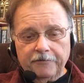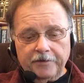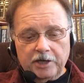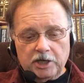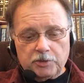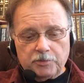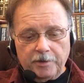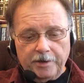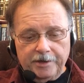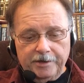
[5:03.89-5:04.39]

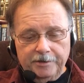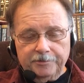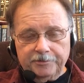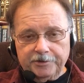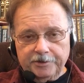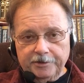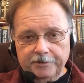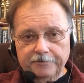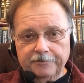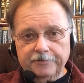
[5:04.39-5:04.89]
finished my
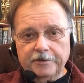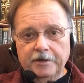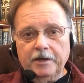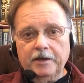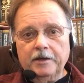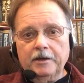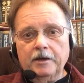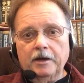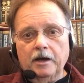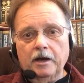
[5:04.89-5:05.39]
MDiv.
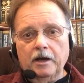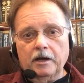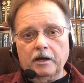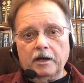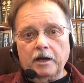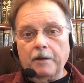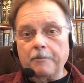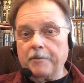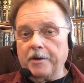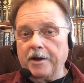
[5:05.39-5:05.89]

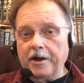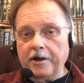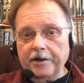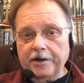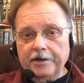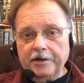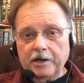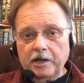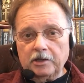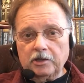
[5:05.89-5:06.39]
Got
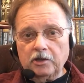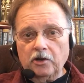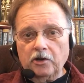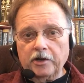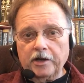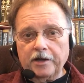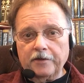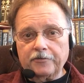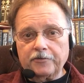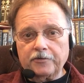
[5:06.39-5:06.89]
married not
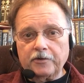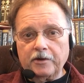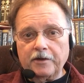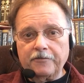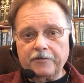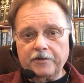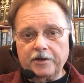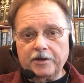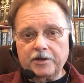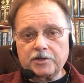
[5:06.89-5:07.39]
long after I
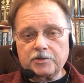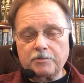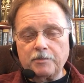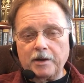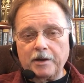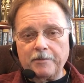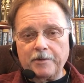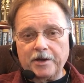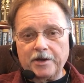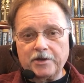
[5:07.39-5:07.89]
finished
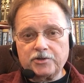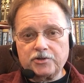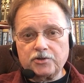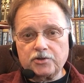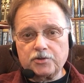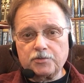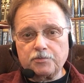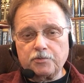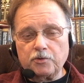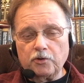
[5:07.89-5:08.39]
my
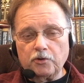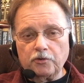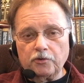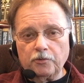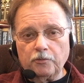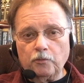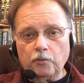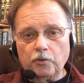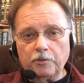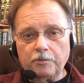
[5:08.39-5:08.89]
master's
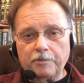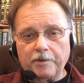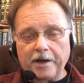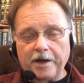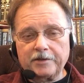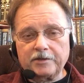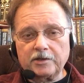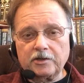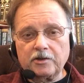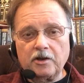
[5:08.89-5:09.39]
program. Went
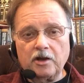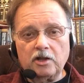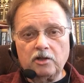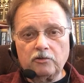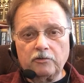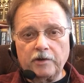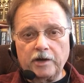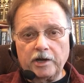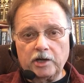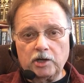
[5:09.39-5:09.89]
back to
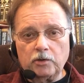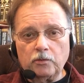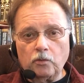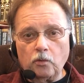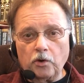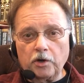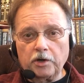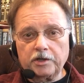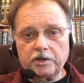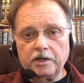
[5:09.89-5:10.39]
Colorado and
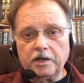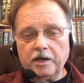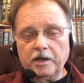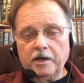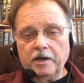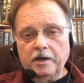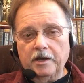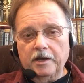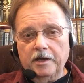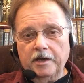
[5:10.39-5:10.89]
worked
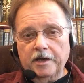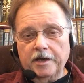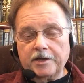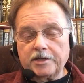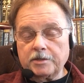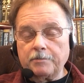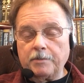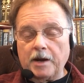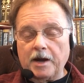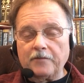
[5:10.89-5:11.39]
as
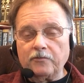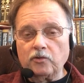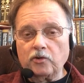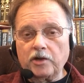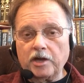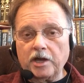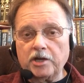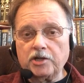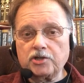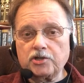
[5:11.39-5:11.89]
a
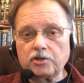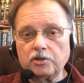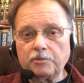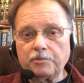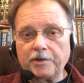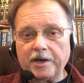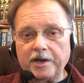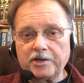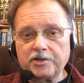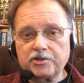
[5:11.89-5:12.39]
bivocational
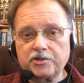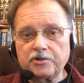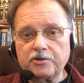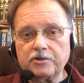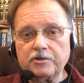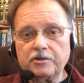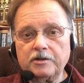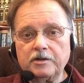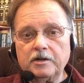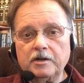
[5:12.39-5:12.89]
pastor